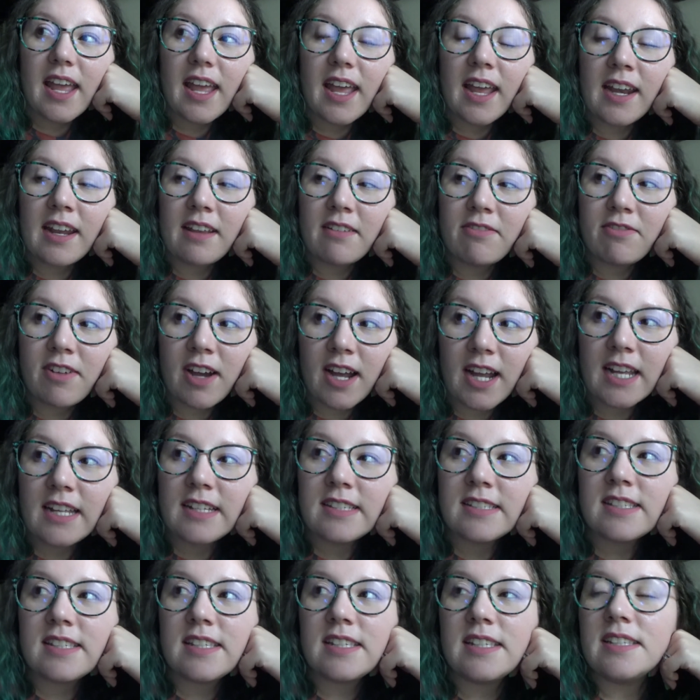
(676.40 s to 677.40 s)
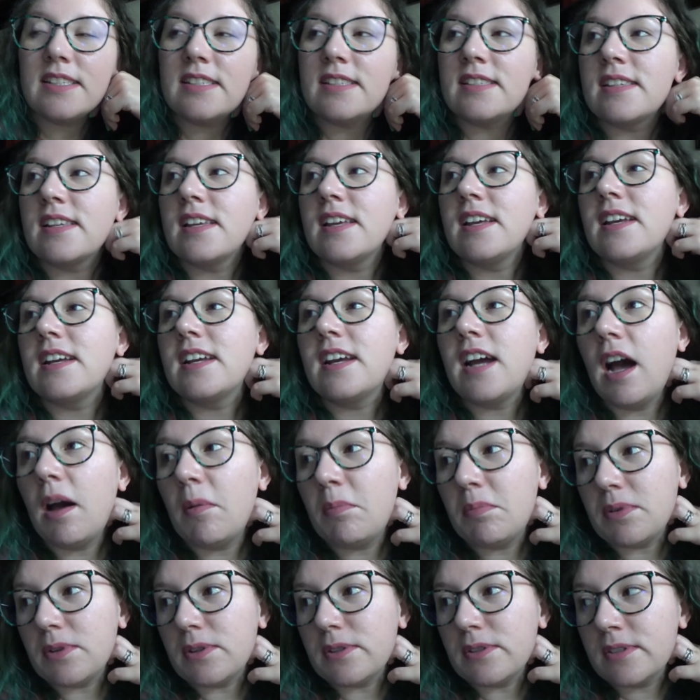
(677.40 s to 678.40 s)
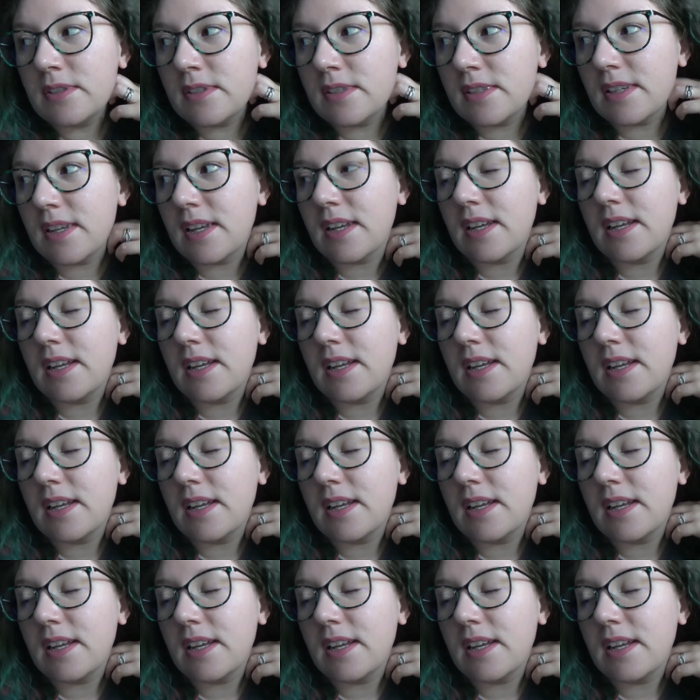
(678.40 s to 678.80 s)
And he finds these couples,